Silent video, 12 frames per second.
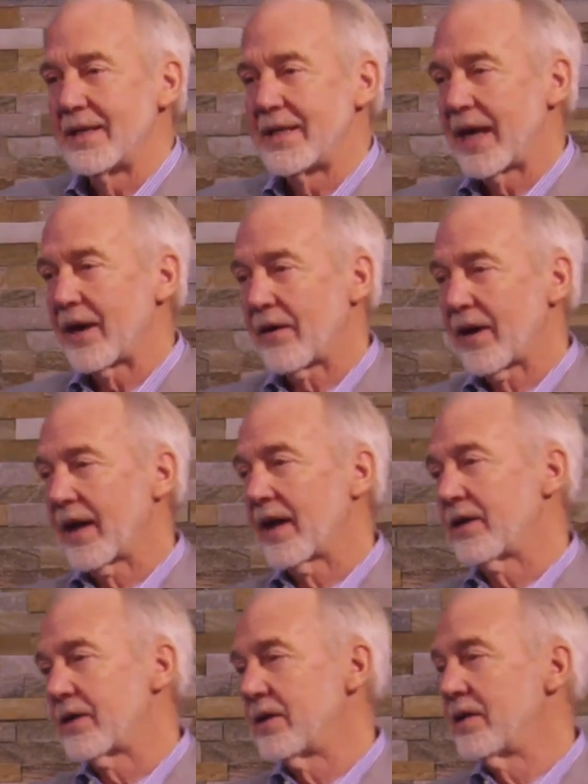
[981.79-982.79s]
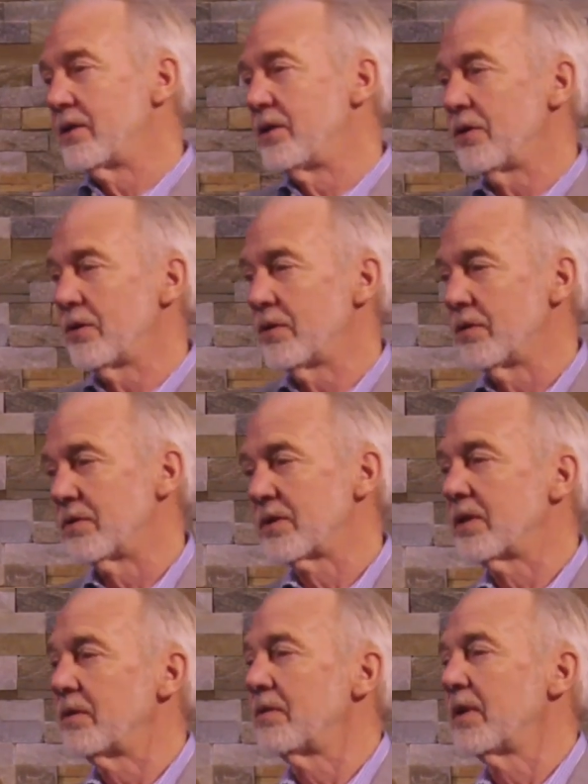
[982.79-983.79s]
daring
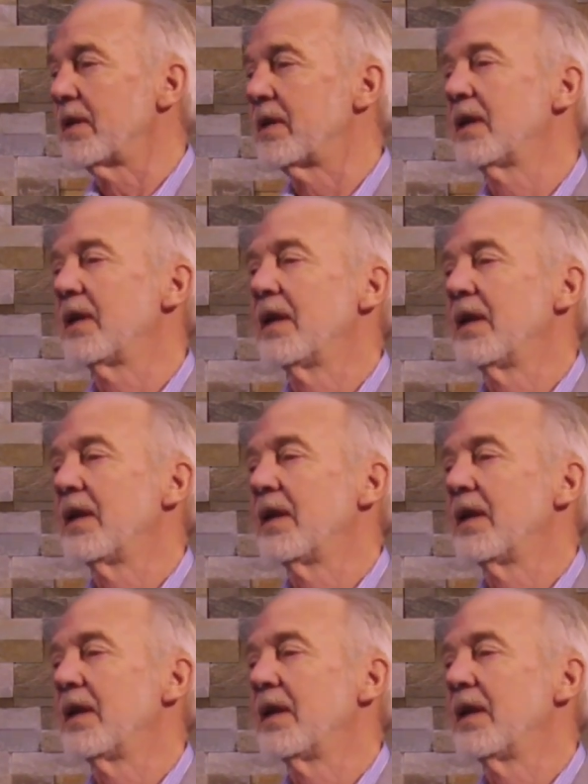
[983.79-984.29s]
dudes who would